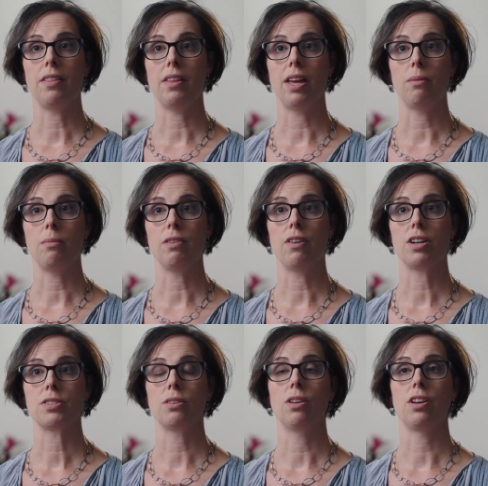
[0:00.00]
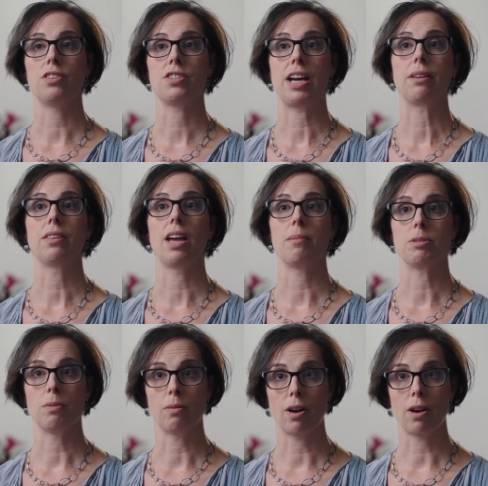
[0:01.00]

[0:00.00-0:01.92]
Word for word: And then we've also launched out the Optimal